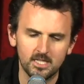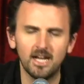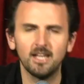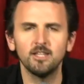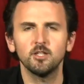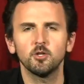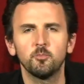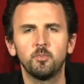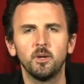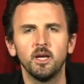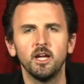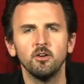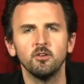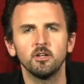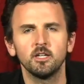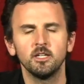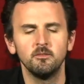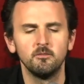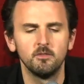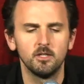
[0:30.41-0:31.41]
Tyler
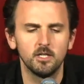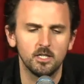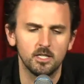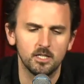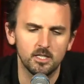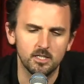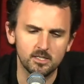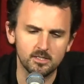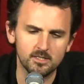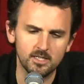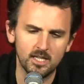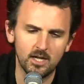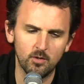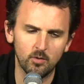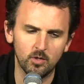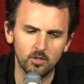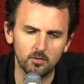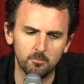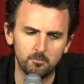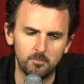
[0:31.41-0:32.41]
Perry is
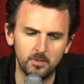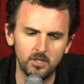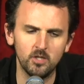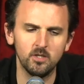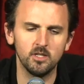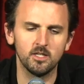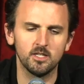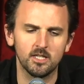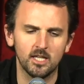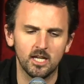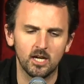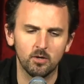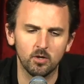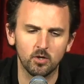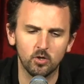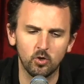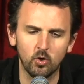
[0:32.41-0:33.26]
now a billionaire,